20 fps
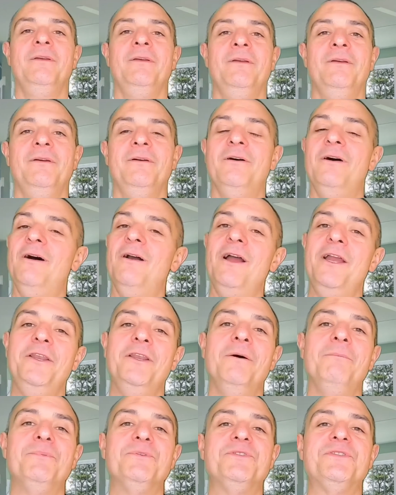All right,
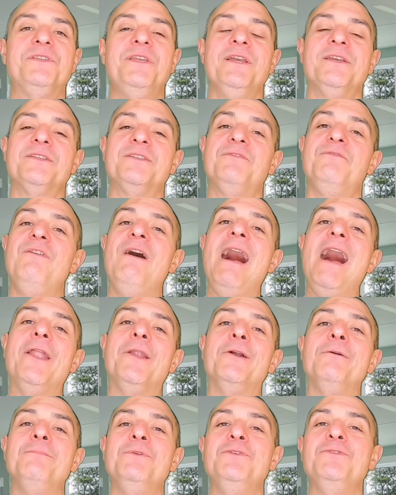number six,
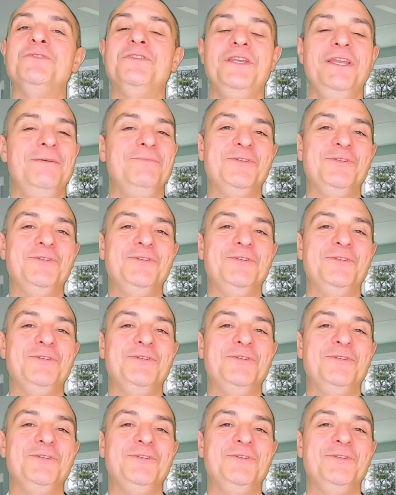Fodder Museum.